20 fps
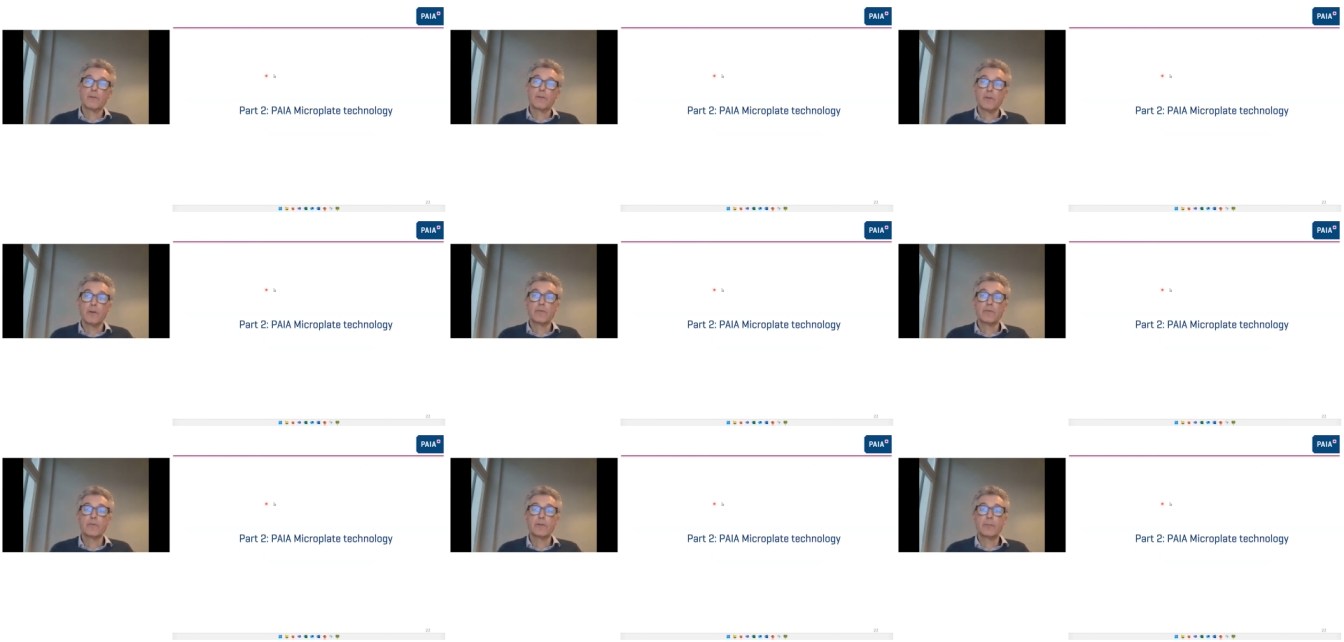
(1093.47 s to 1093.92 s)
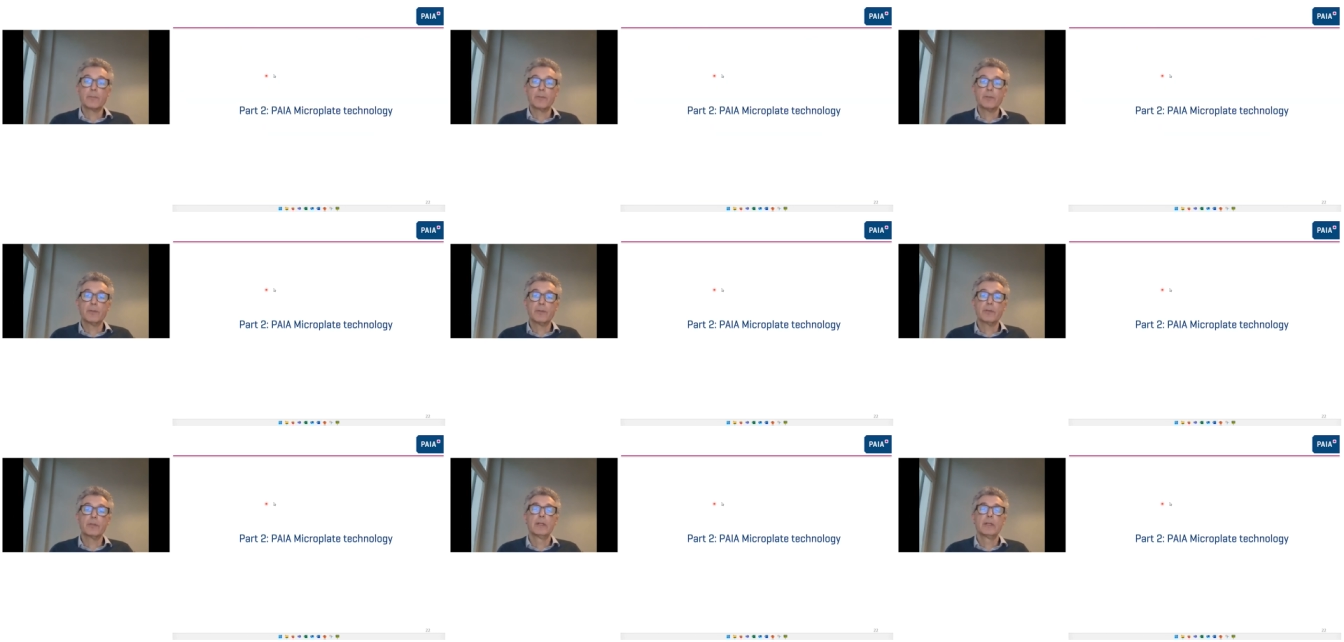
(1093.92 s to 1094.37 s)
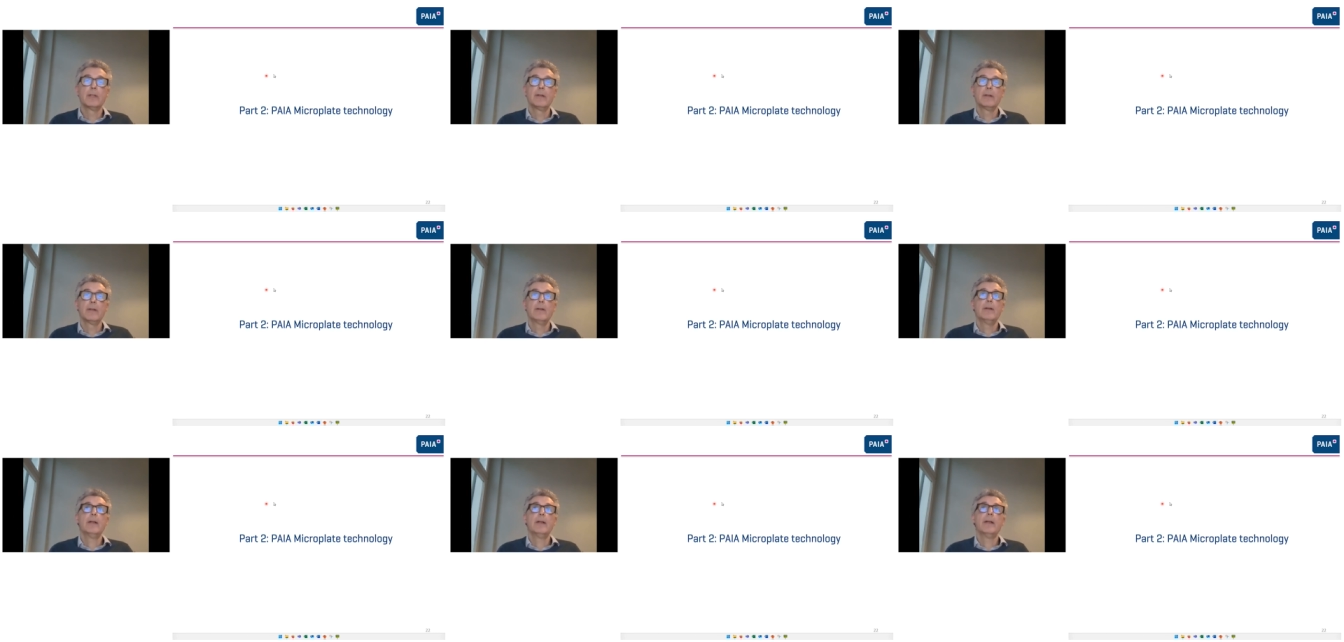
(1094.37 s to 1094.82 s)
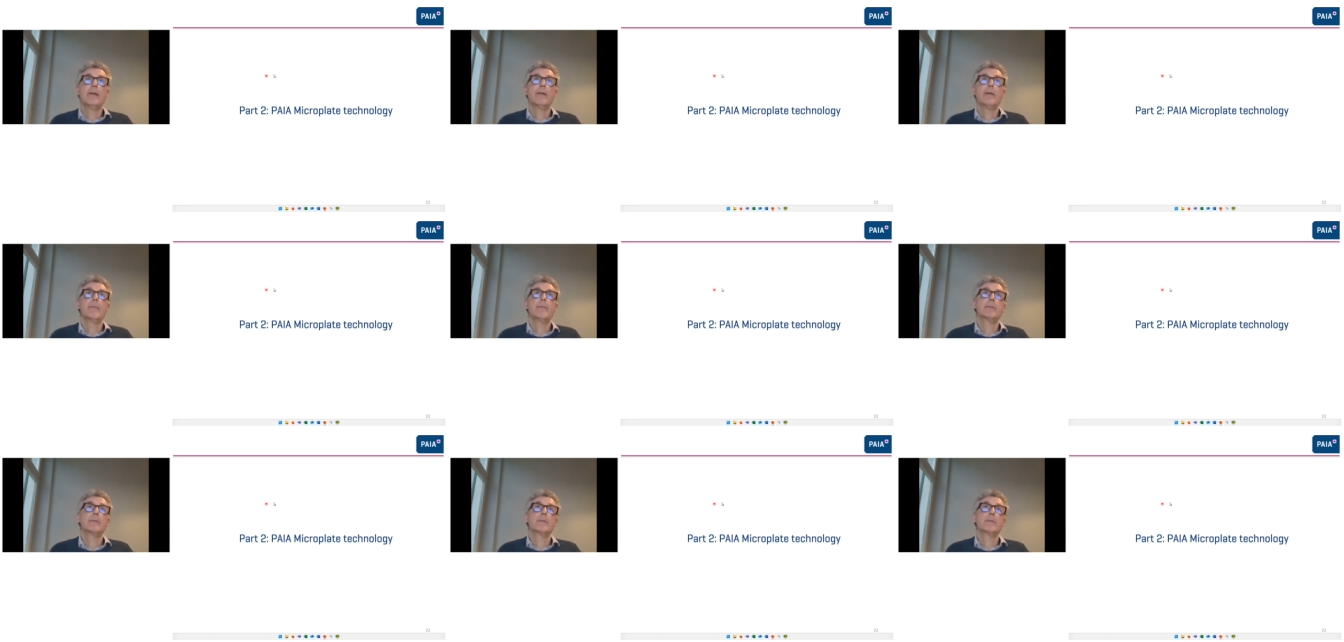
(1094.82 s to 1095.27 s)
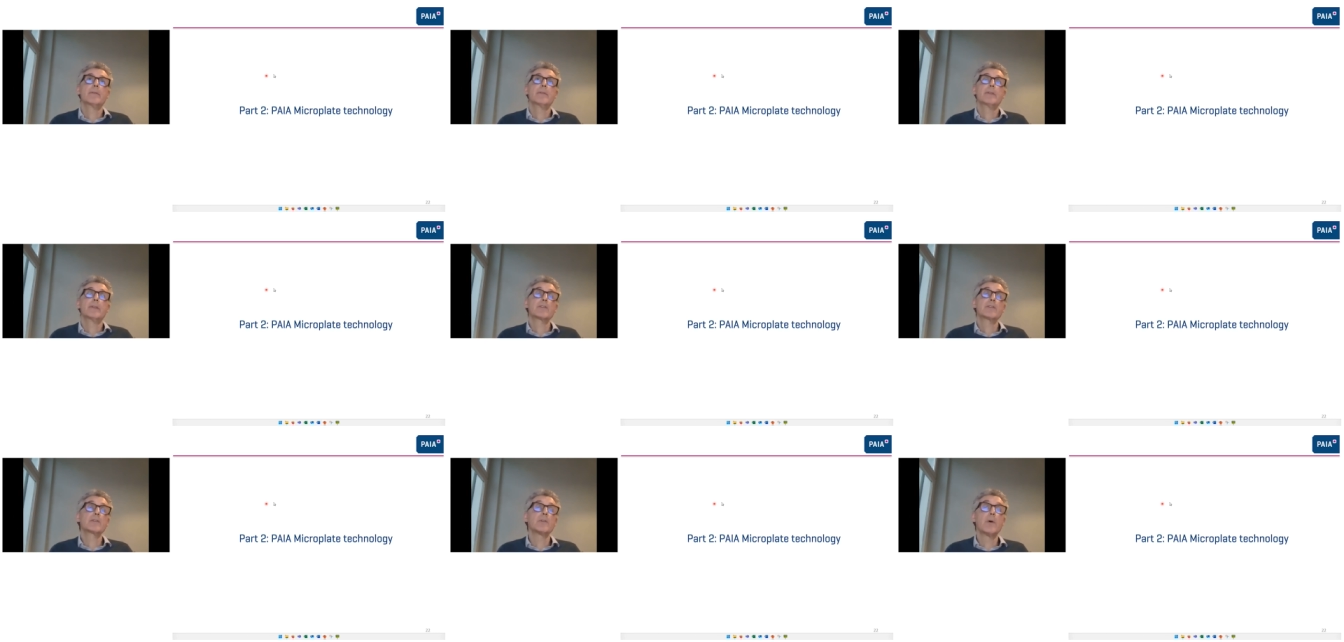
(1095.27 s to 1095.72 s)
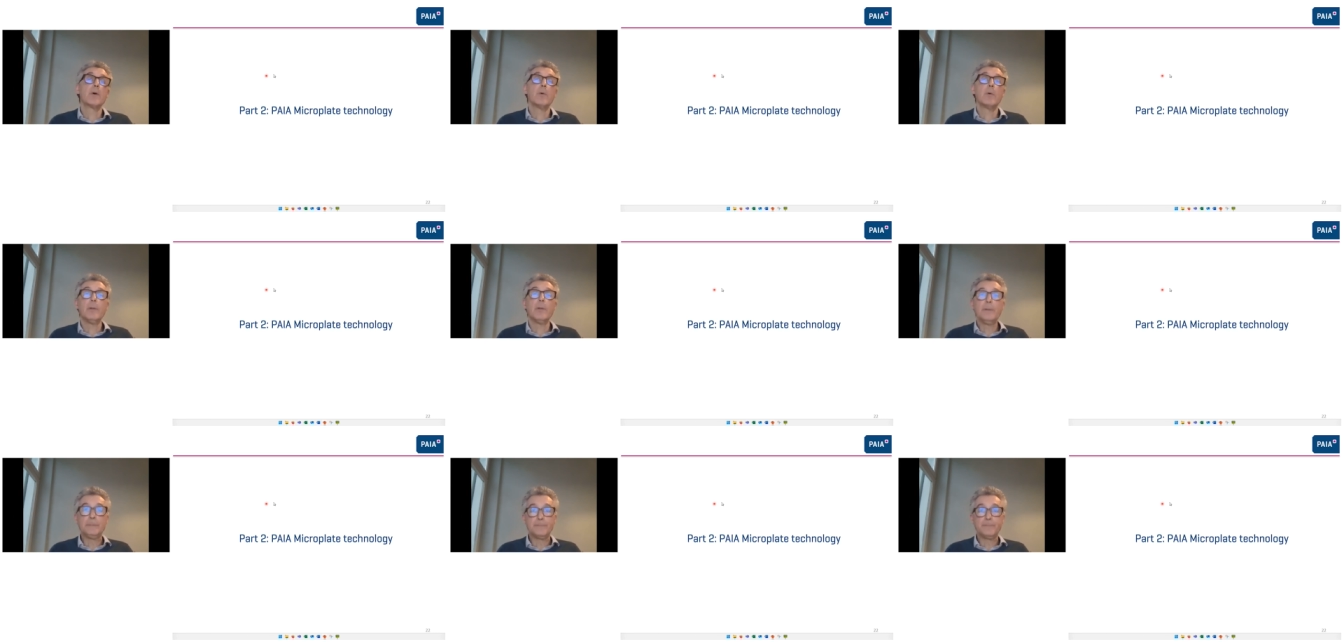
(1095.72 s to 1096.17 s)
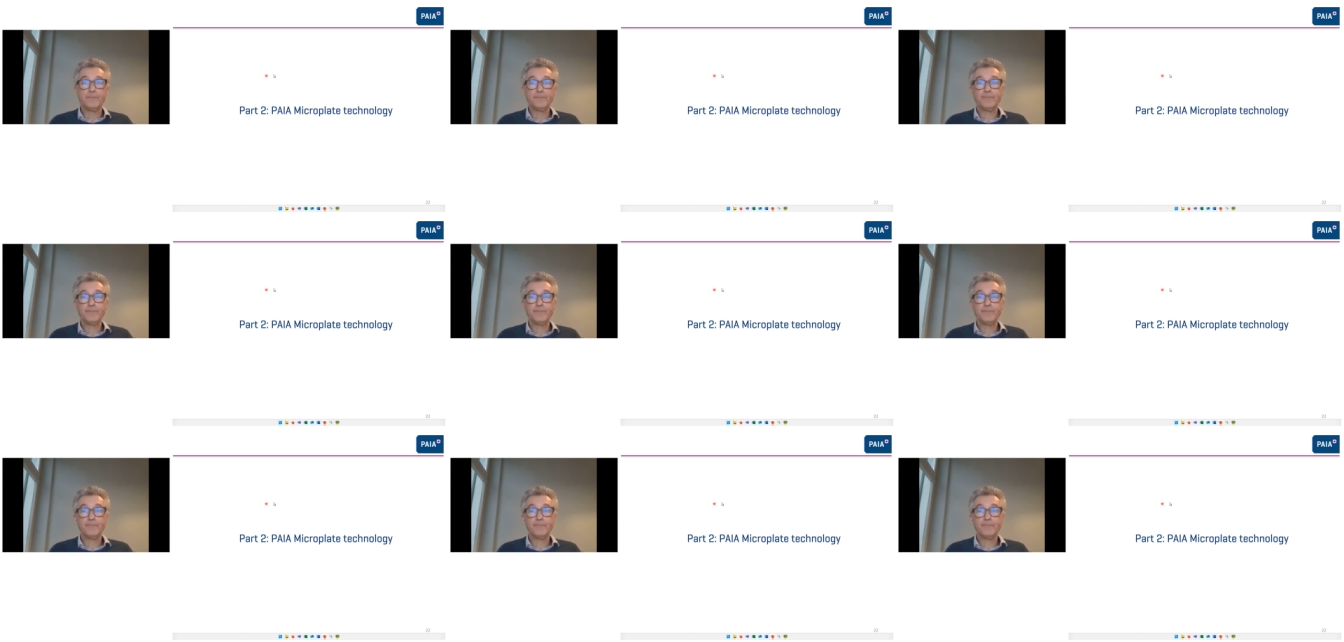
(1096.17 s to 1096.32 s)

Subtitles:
contribute to this goal.